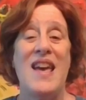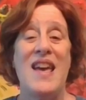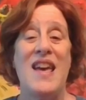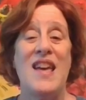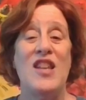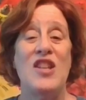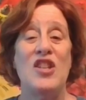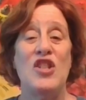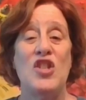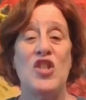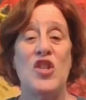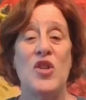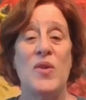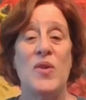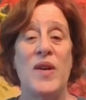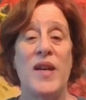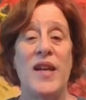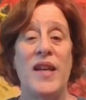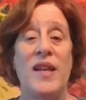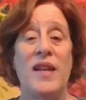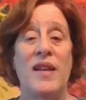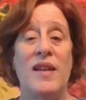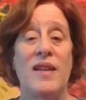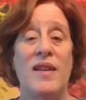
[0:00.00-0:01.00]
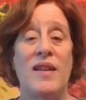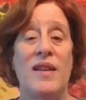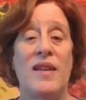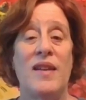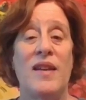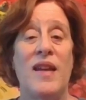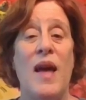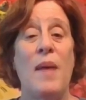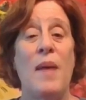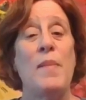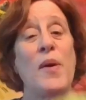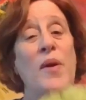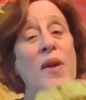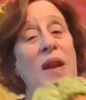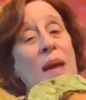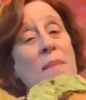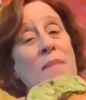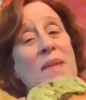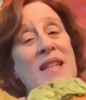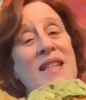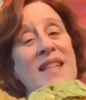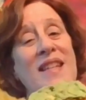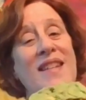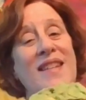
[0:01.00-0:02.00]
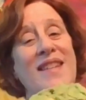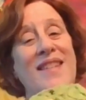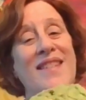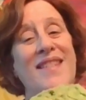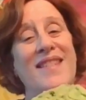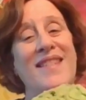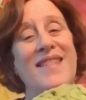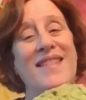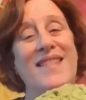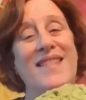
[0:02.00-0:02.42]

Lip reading: Enjoy and bon appetit.